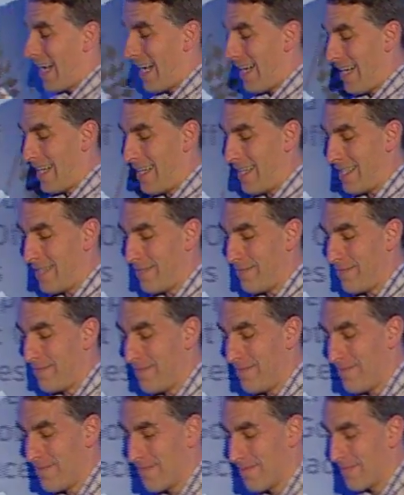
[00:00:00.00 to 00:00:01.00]

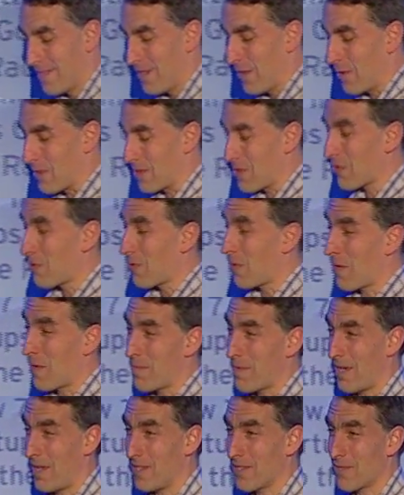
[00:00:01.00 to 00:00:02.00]
You can screw
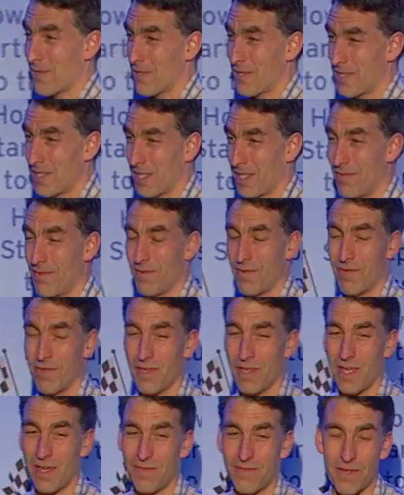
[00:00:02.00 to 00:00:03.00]
up in all sorts of
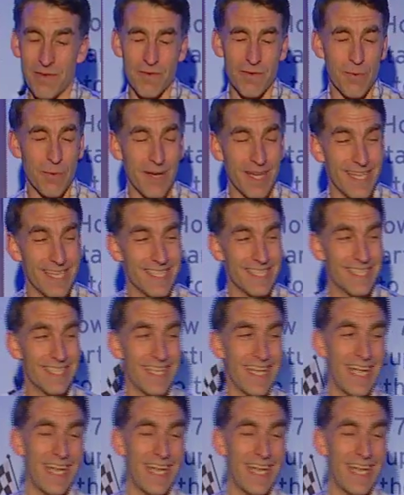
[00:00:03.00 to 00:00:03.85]
different ways.